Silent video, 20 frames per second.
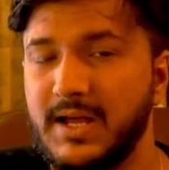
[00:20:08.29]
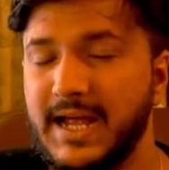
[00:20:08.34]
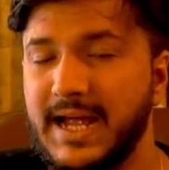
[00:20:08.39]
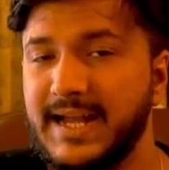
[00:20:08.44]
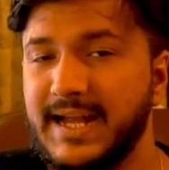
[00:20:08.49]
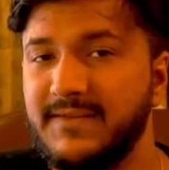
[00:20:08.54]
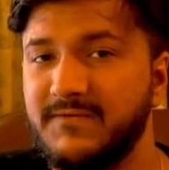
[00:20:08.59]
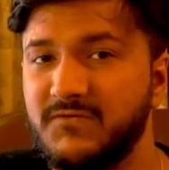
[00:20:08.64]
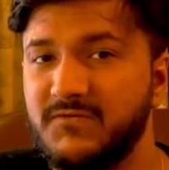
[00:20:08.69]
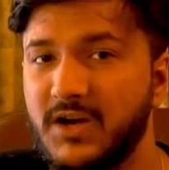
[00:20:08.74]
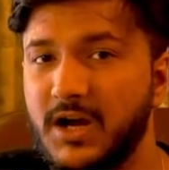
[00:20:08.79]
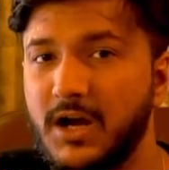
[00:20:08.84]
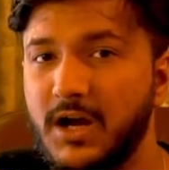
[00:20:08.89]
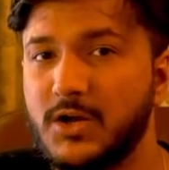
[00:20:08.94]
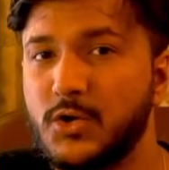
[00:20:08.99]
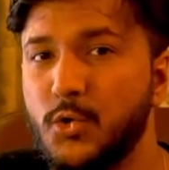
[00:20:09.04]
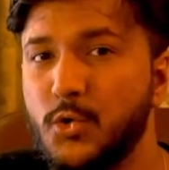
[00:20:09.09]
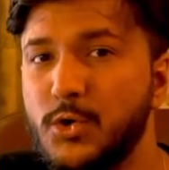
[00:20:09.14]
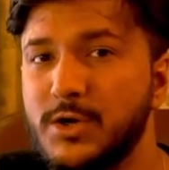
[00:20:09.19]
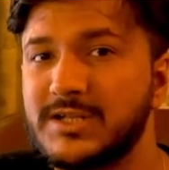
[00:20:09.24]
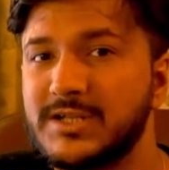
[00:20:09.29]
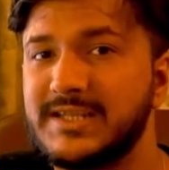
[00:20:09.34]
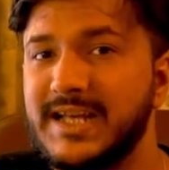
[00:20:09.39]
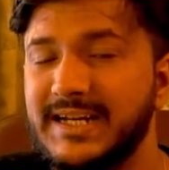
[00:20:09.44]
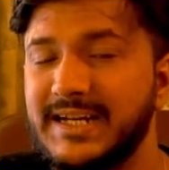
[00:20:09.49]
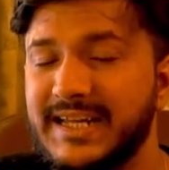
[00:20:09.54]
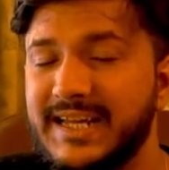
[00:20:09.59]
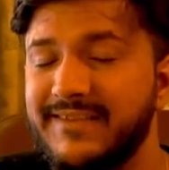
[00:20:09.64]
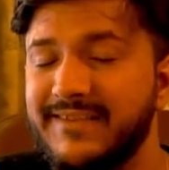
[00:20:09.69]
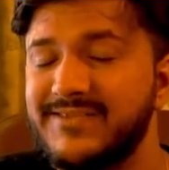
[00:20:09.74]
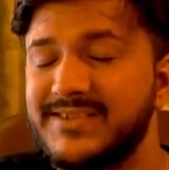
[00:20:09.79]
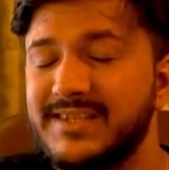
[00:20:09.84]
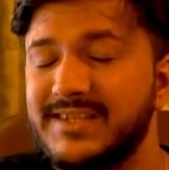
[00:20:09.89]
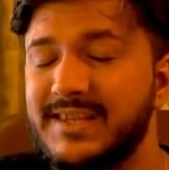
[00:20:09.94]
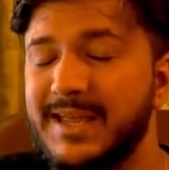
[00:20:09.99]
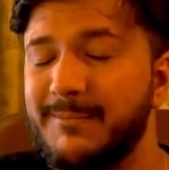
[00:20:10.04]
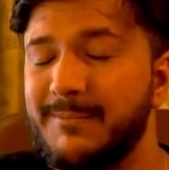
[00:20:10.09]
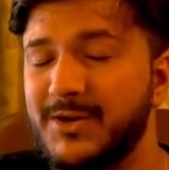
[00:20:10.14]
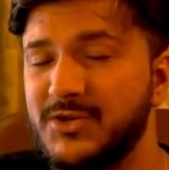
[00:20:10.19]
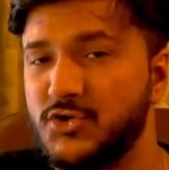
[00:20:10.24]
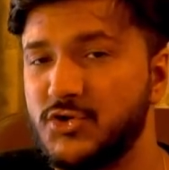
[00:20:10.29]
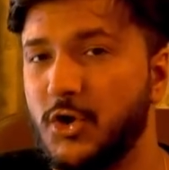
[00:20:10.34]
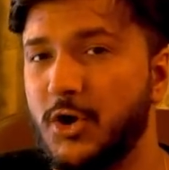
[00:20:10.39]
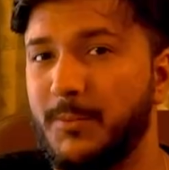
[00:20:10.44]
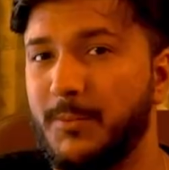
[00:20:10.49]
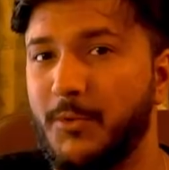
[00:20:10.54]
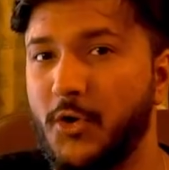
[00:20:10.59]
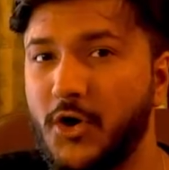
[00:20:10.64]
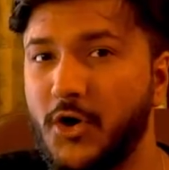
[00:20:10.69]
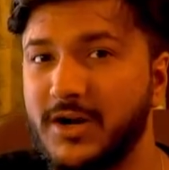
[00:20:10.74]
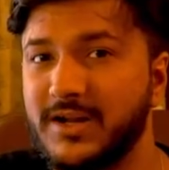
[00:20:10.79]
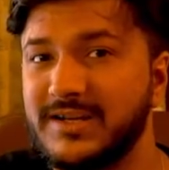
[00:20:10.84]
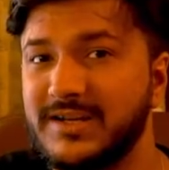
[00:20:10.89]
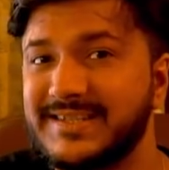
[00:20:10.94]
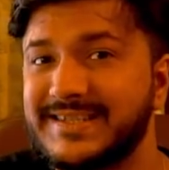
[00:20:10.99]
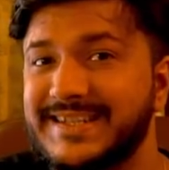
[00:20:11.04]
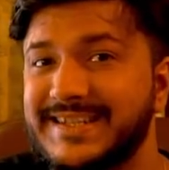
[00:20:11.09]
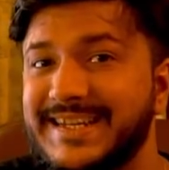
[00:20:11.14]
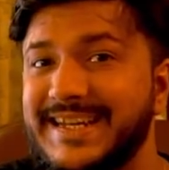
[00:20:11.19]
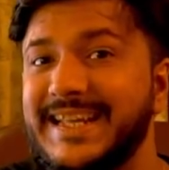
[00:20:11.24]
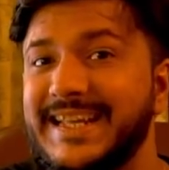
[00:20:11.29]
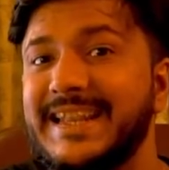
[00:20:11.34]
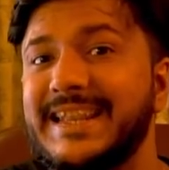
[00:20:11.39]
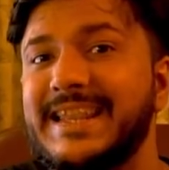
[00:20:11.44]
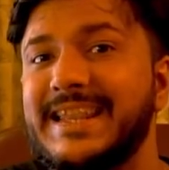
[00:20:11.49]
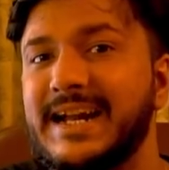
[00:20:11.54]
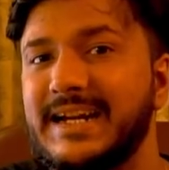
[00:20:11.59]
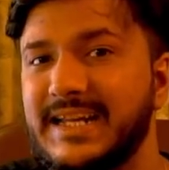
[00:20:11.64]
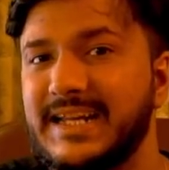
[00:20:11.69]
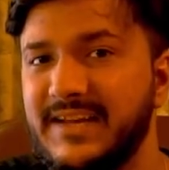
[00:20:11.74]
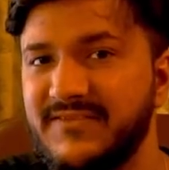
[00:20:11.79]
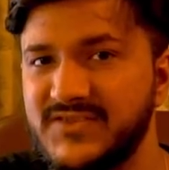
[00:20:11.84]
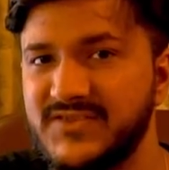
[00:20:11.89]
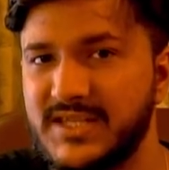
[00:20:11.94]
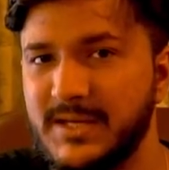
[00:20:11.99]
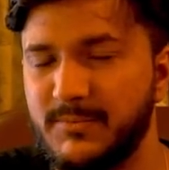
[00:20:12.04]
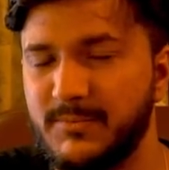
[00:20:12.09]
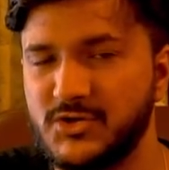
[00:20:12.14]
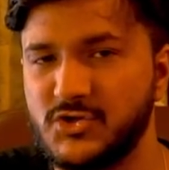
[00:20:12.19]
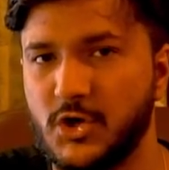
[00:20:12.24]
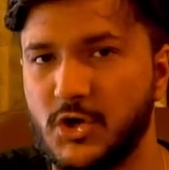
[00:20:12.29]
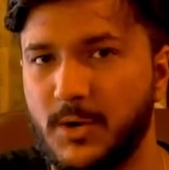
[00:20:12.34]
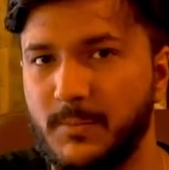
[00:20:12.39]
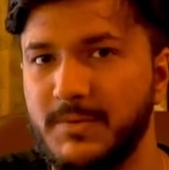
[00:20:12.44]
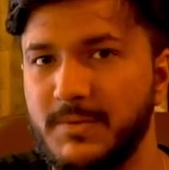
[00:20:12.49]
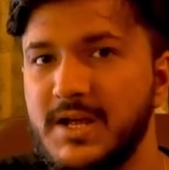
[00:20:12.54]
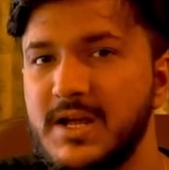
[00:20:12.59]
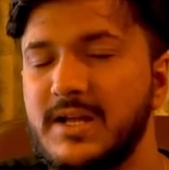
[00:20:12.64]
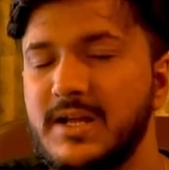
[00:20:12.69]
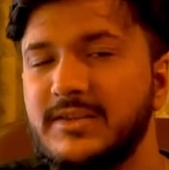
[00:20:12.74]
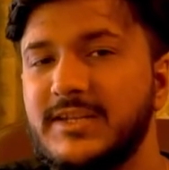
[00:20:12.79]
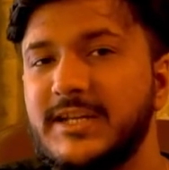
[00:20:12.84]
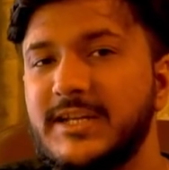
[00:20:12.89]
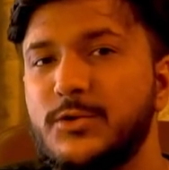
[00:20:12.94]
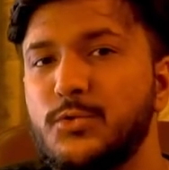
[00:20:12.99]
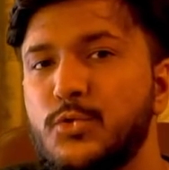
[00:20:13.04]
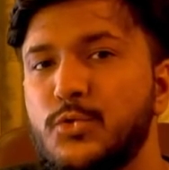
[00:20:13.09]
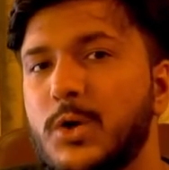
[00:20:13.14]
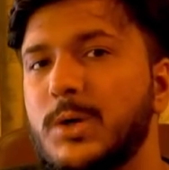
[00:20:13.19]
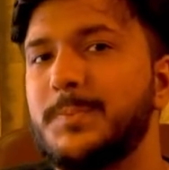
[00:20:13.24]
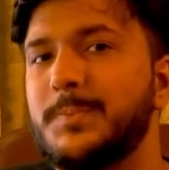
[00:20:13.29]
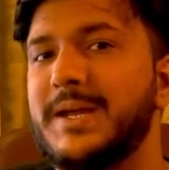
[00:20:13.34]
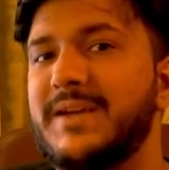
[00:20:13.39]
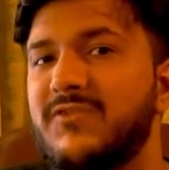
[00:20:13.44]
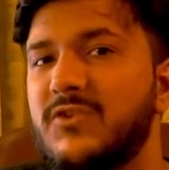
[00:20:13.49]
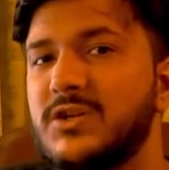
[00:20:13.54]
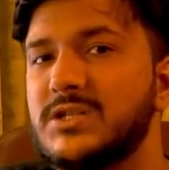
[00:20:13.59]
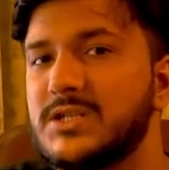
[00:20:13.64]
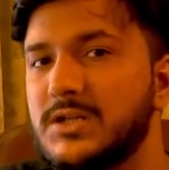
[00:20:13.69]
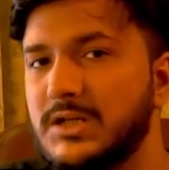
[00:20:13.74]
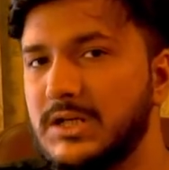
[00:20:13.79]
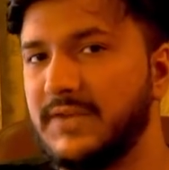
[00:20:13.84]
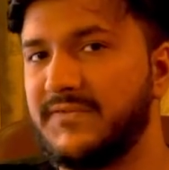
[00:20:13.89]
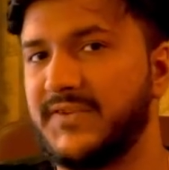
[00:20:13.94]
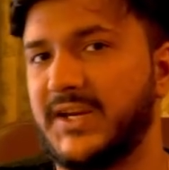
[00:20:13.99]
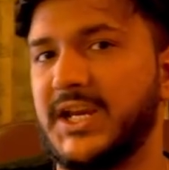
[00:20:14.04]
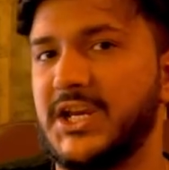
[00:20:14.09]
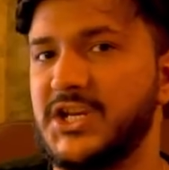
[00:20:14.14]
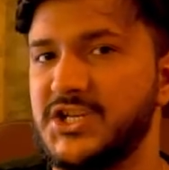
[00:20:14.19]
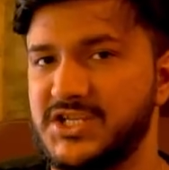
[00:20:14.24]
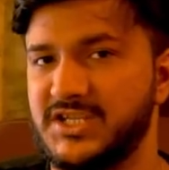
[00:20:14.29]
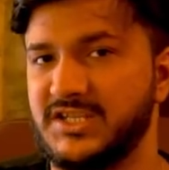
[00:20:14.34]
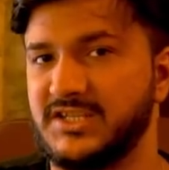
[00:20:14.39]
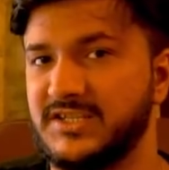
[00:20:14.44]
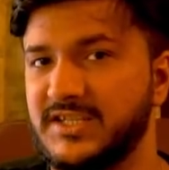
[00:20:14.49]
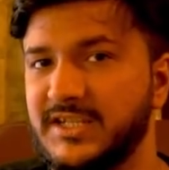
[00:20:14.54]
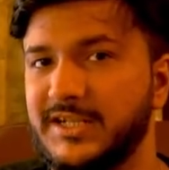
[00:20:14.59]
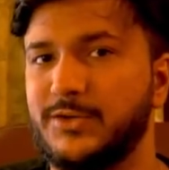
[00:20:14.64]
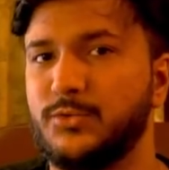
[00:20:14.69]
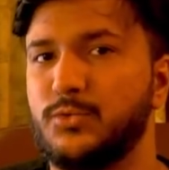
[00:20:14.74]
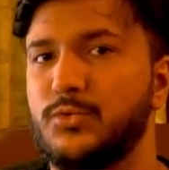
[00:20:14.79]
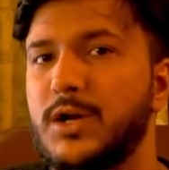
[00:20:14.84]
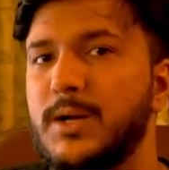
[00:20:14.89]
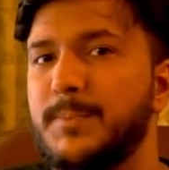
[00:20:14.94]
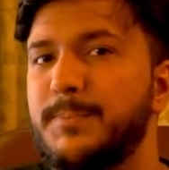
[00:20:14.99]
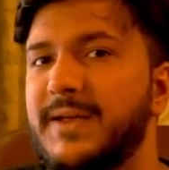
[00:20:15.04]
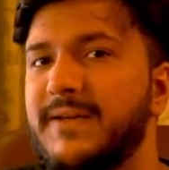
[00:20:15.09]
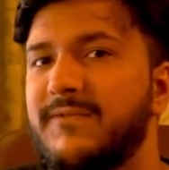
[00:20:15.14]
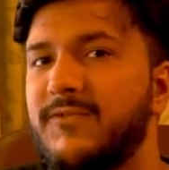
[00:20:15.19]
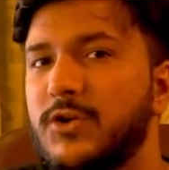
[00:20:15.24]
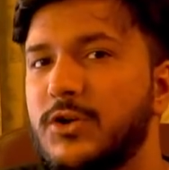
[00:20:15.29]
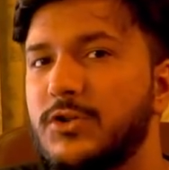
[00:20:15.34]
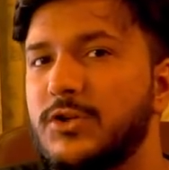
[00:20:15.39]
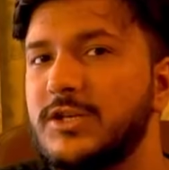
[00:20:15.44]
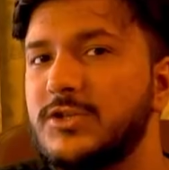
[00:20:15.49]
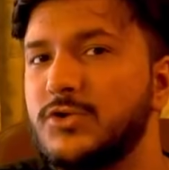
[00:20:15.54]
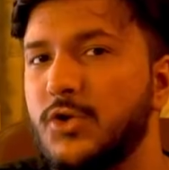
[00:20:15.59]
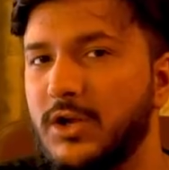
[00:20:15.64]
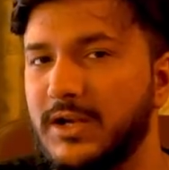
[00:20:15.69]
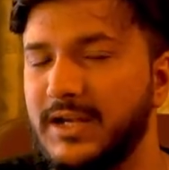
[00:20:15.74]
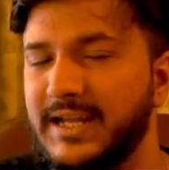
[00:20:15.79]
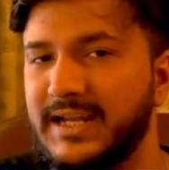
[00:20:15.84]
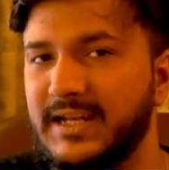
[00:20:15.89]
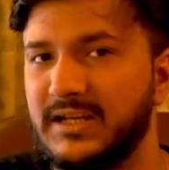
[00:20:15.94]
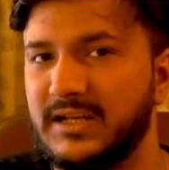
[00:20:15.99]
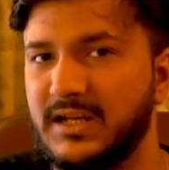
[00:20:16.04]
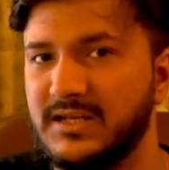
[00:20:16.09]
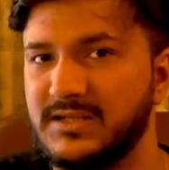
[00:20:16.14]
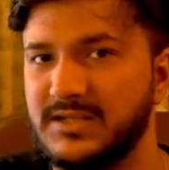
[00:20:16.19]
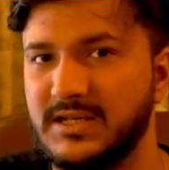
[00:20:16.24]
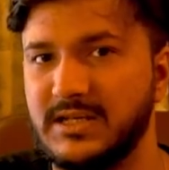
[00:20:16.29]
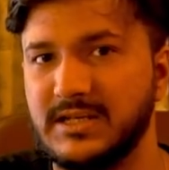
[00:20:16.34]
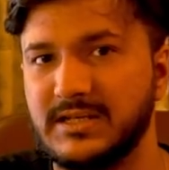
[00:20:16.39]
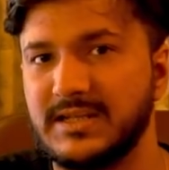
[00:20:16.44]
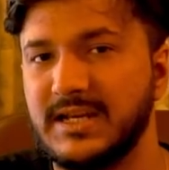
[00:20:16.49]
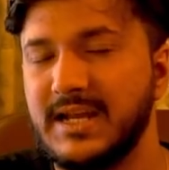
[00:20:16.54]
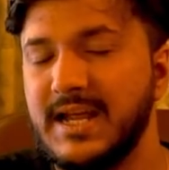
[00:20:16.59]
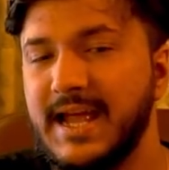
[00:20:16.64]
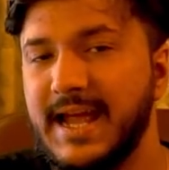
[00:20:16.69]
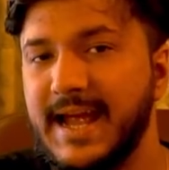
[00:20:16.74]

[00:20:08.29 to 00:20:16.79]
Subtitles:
And a course that gives them a job or a skill that gives them a job, they do not pay for certifications. They do not pay for these online classes.